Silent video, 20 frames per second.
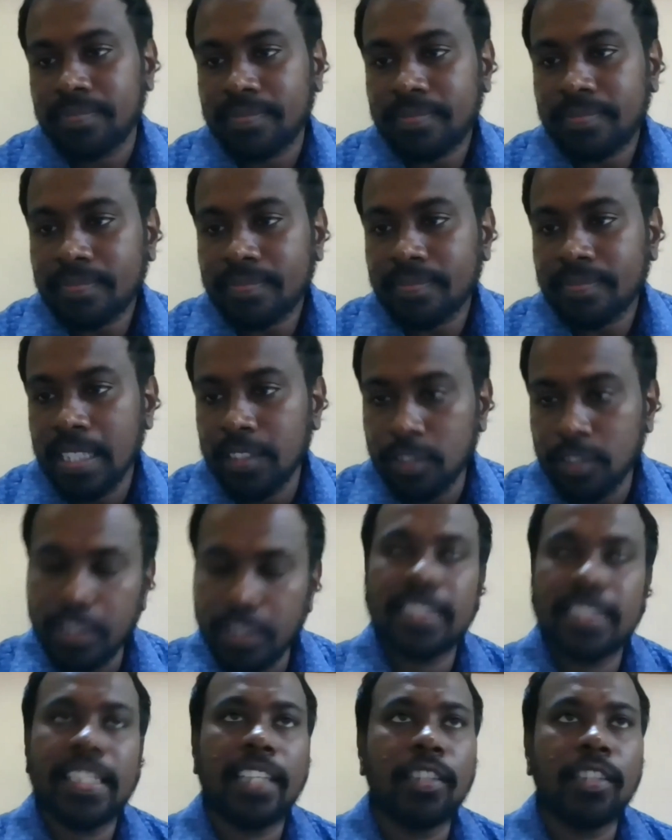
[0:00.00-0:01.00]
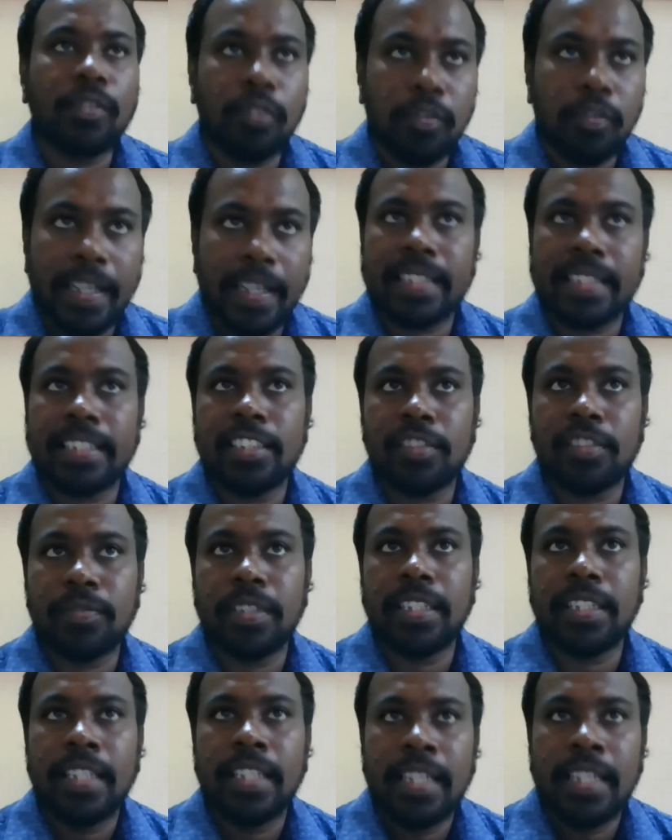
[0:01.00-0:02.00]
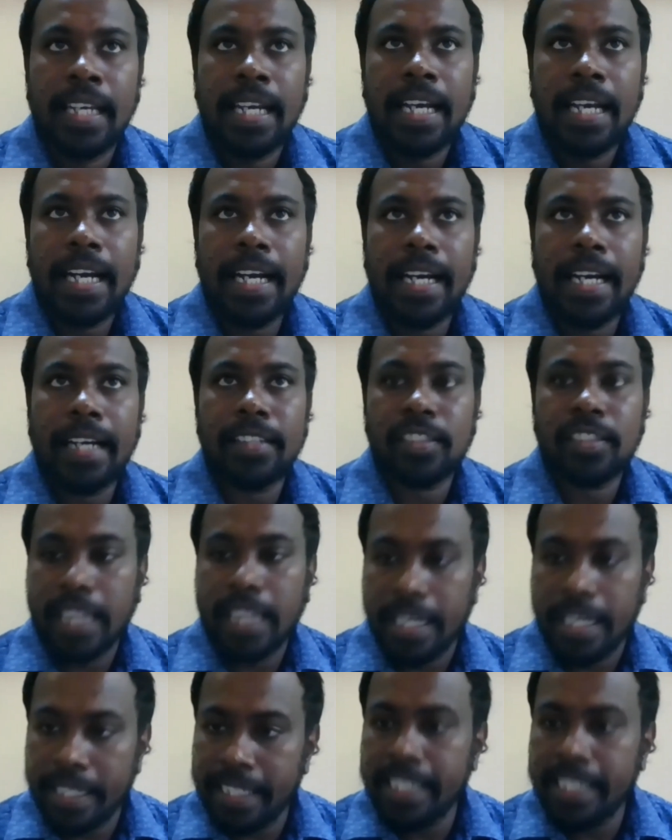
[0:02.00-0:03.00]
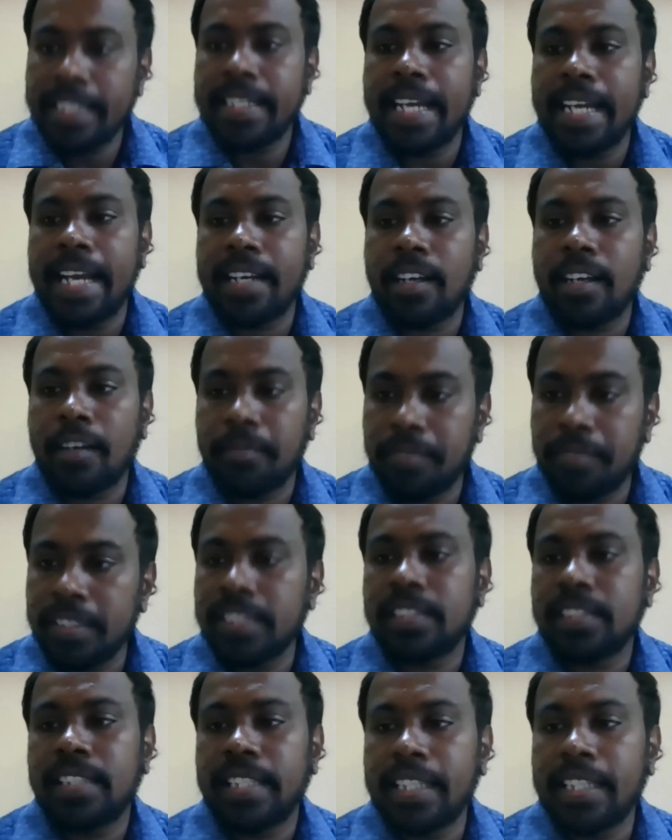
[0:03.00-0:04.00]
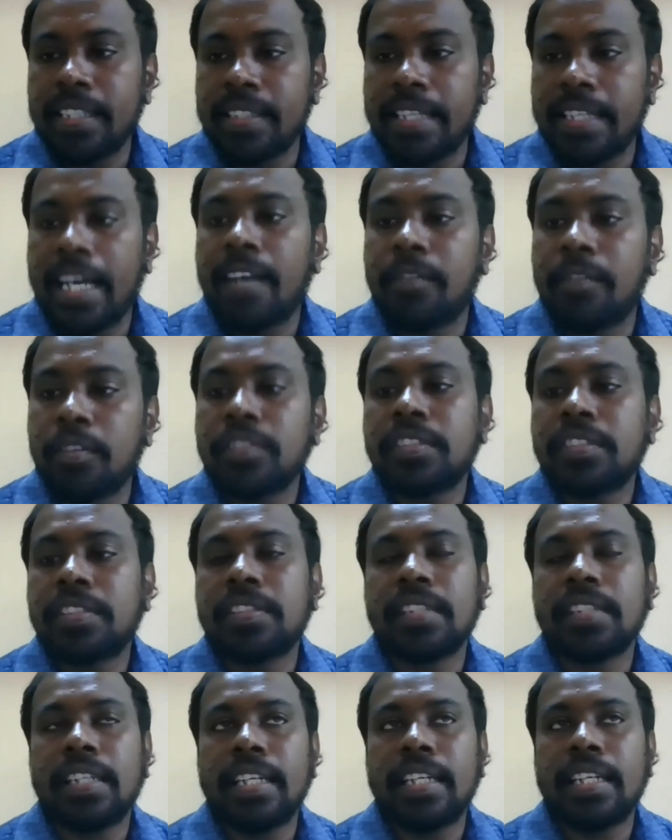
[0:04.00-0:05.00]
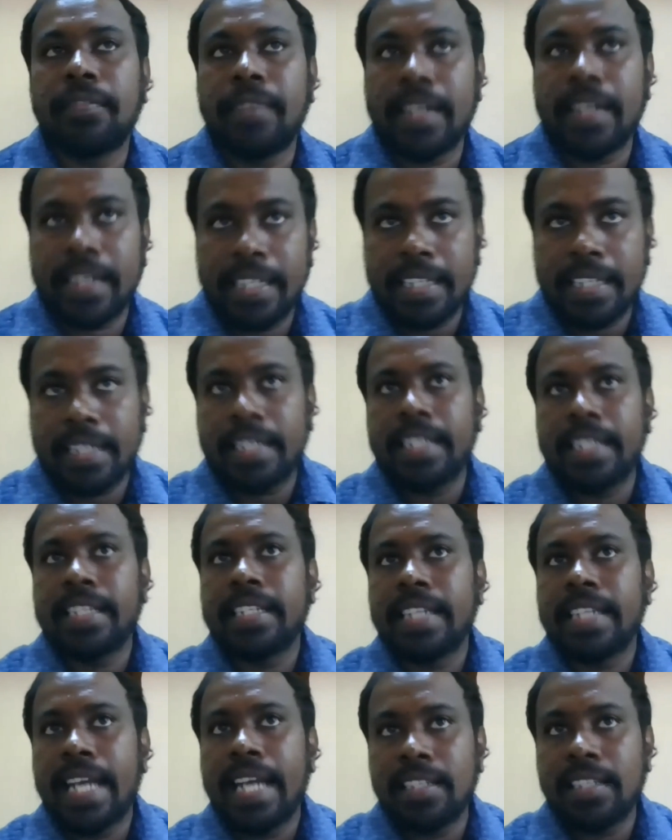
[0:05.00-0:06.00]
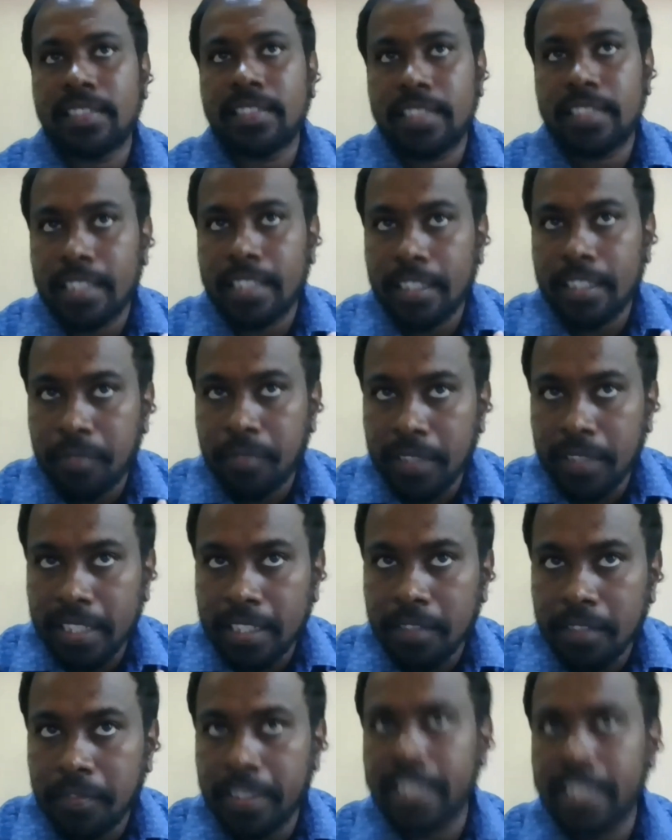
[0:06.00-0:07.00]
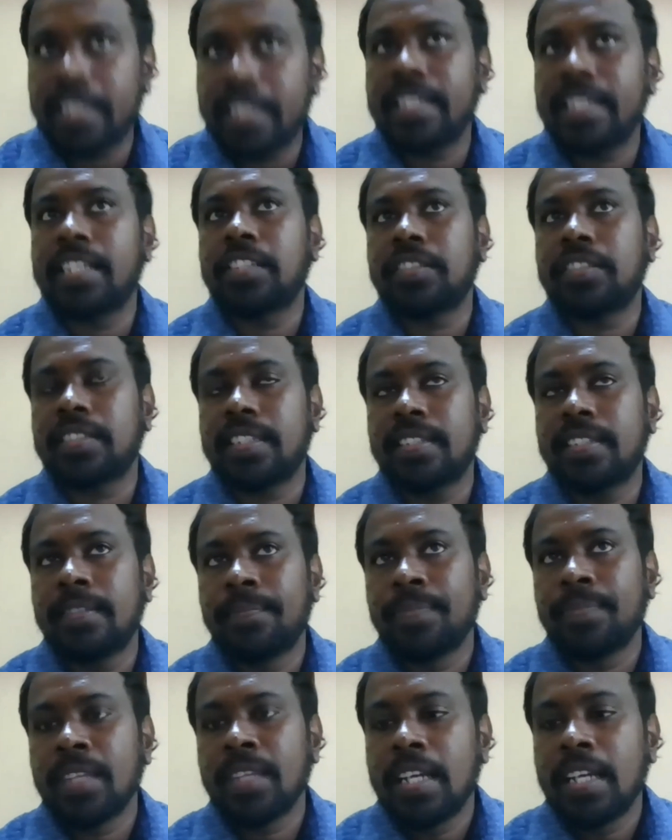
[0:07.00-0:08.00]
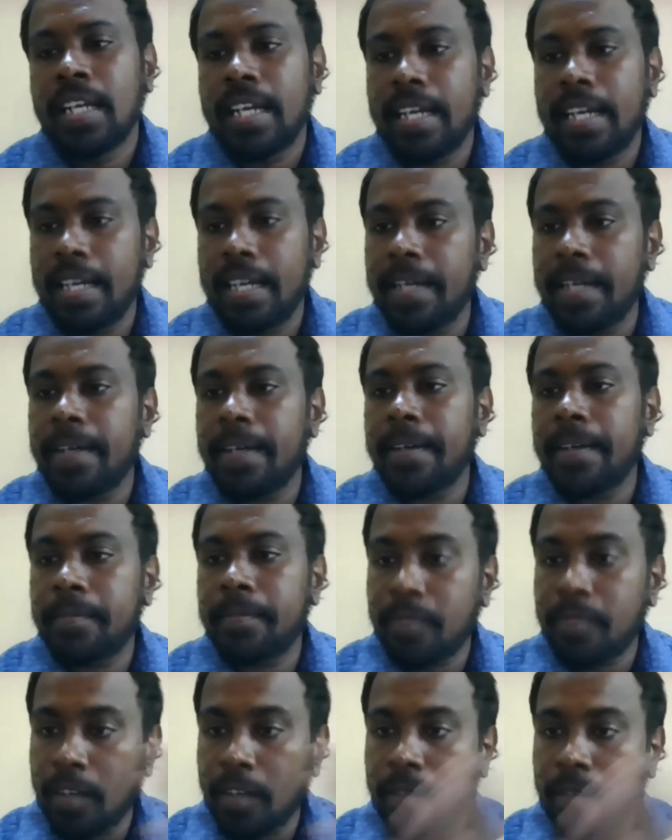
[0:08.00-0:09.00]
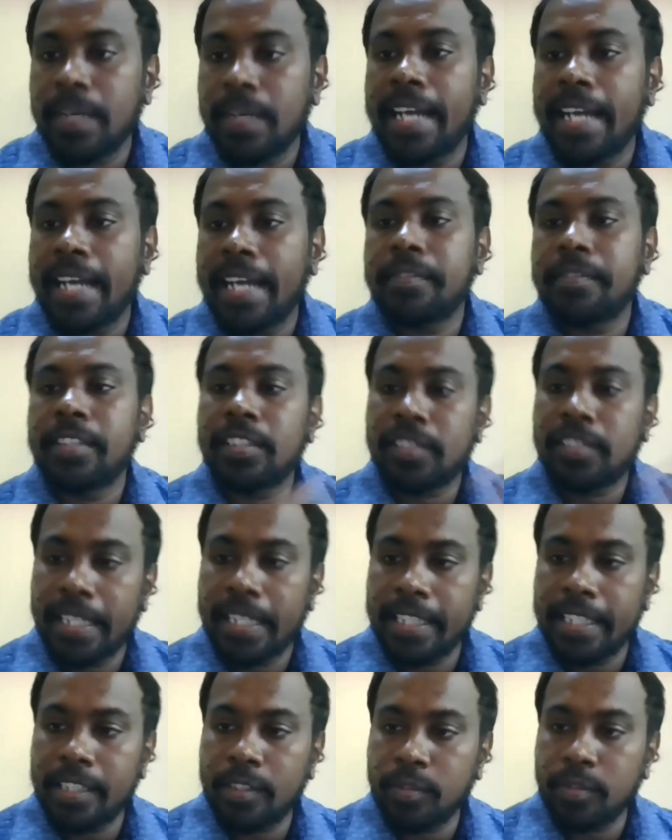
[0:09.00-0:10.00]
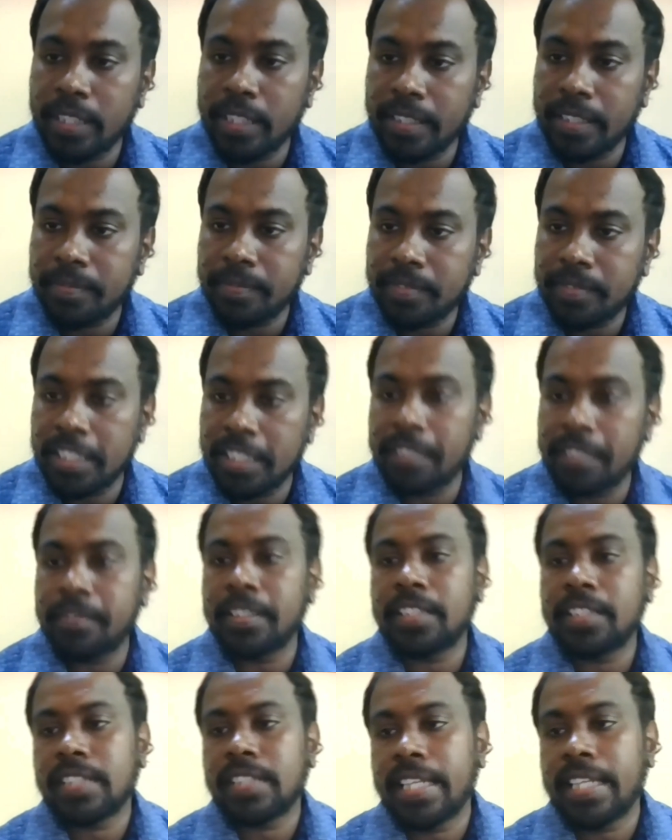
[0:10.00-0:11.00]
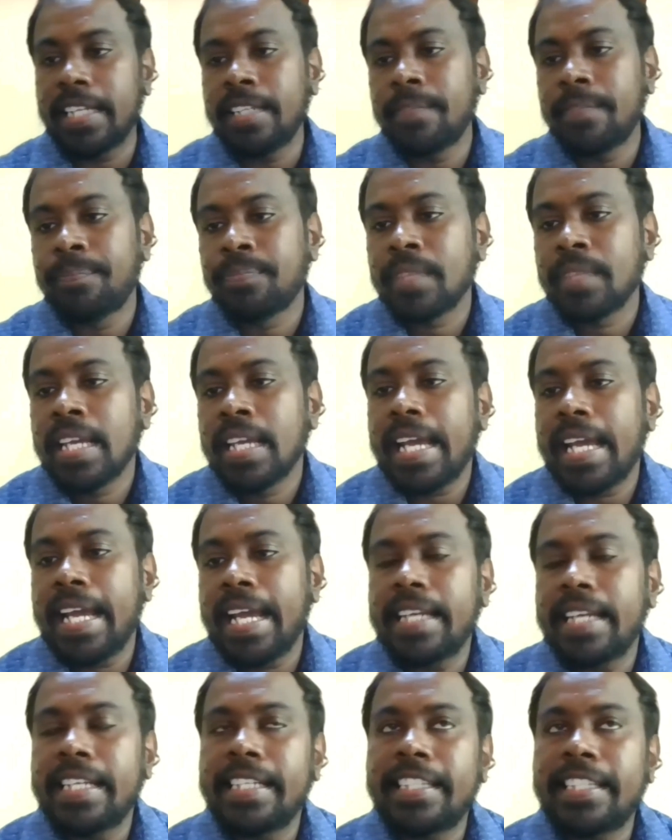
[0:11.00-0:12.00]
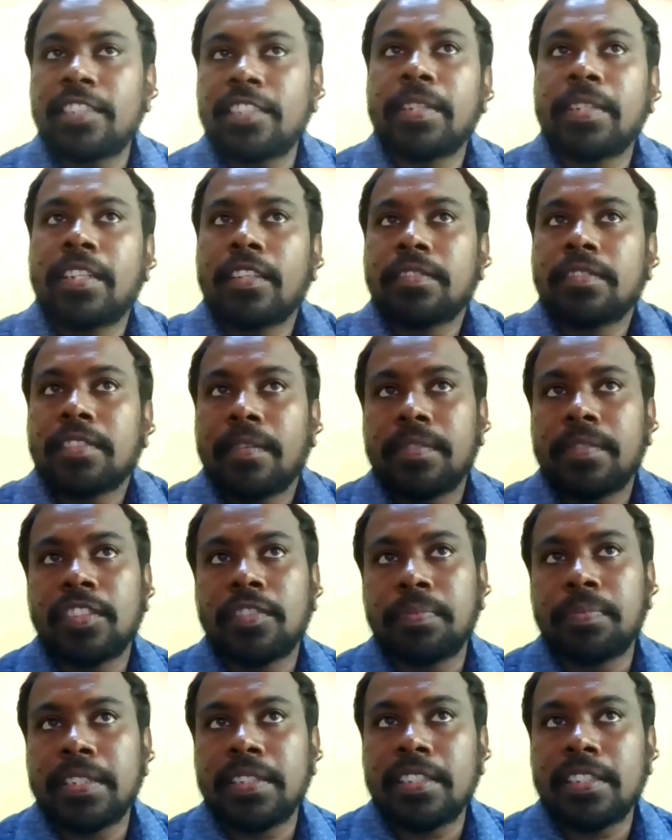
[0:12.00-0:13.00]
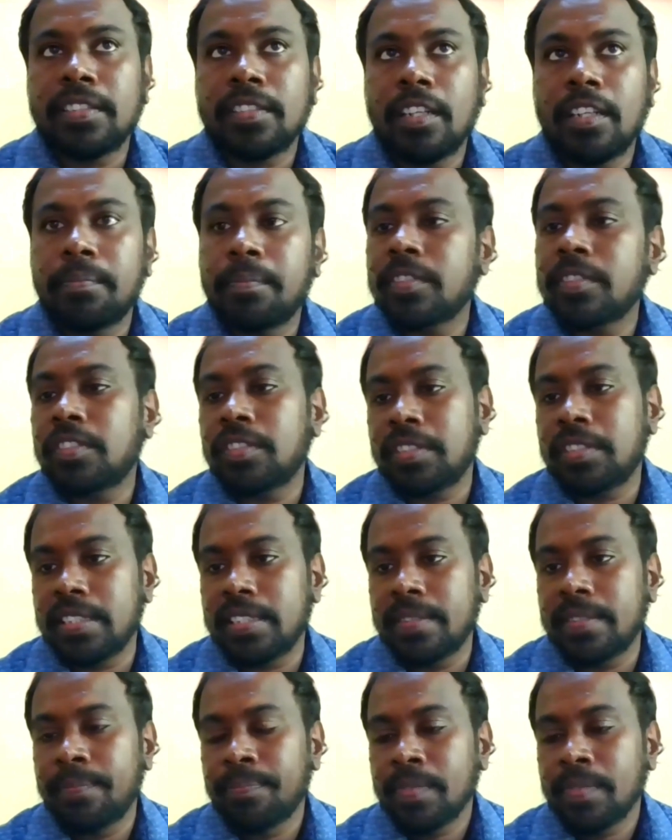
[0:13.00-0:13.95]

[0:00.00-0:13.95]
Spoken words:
So these are the two factors we studied, and obviously there was a very clear and significant variation from landward side to the seaward side, and it is because of the species composition